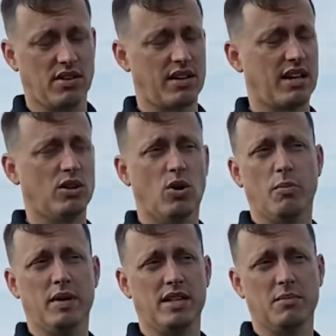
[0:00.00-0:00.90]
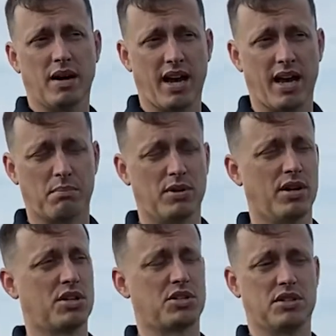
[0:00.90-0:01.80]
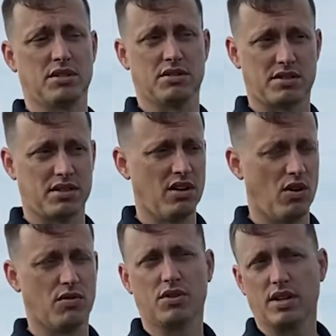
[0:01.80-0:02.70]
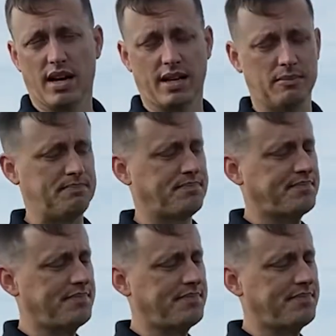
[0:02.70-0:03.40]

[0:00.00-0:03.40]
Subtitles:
kind of low, medium, high productions over time.